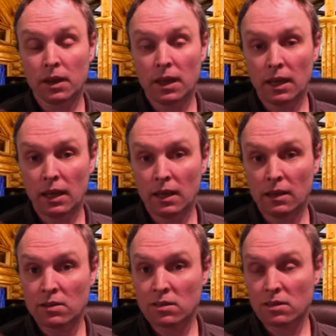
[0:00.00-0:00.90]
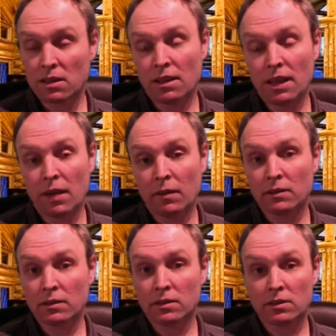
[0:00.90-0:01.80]
And just allow it
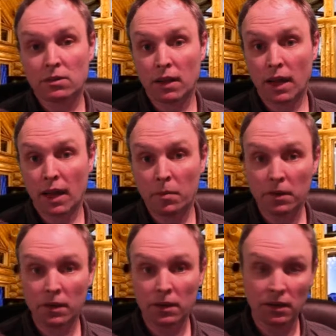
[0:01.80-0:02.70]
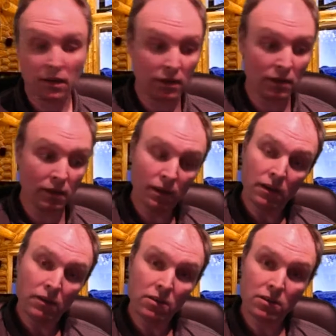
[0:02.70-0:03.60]
to sort of happen. And
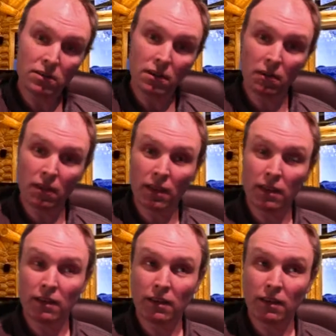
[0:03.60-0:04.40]
just know that,